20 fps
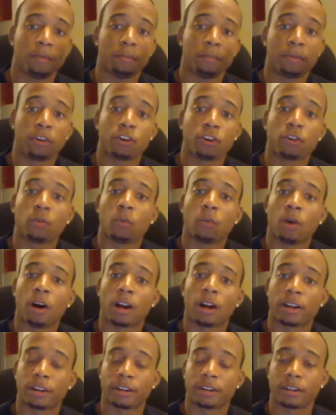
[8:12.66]
pure
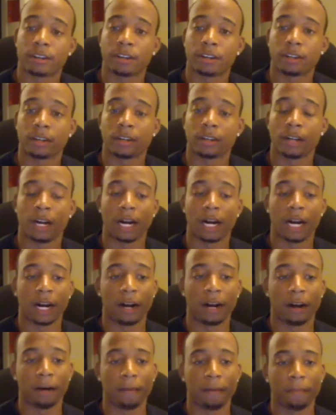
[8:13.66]
water,
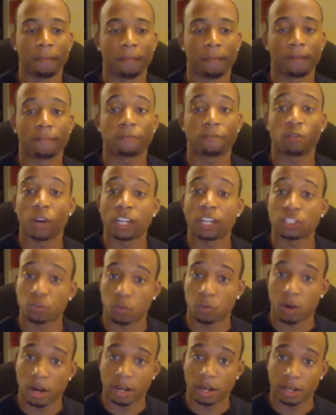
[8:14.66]
fresh
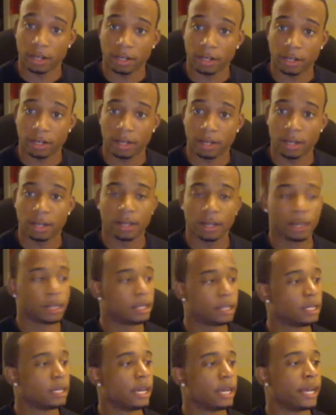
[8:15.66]
water.
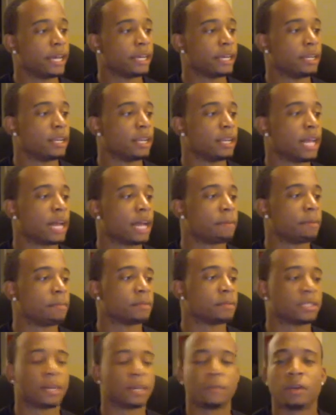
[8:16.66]
And a lot of
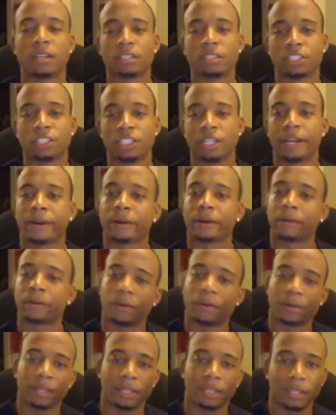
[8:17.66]
people say, well, it's generic.
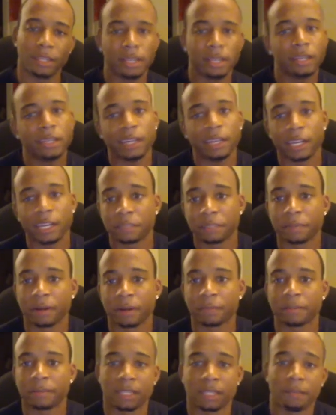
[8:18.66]
Well, he did his
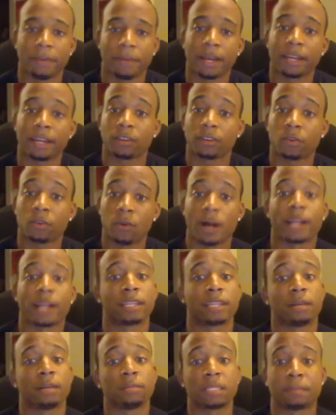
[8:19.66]
purpose. He made an
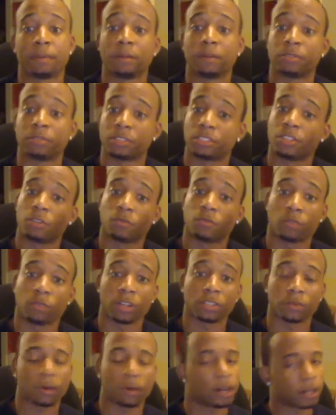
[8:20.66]
aquatic that was supposed to show
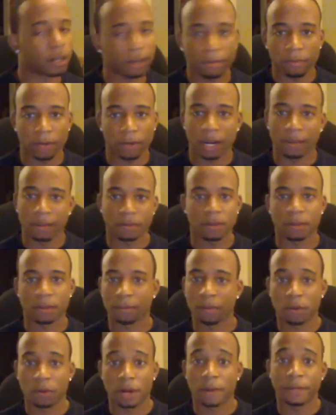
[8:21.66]
fresh water. Whatever.
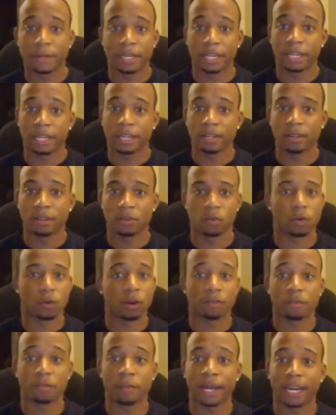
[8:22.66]
Bvlgari did it.
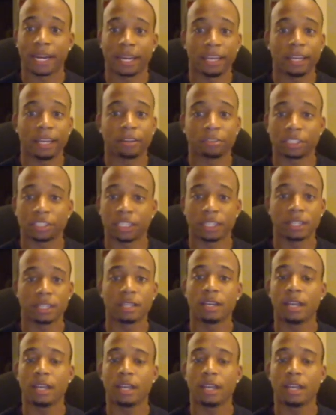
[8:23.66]
Whoever made it, he or she.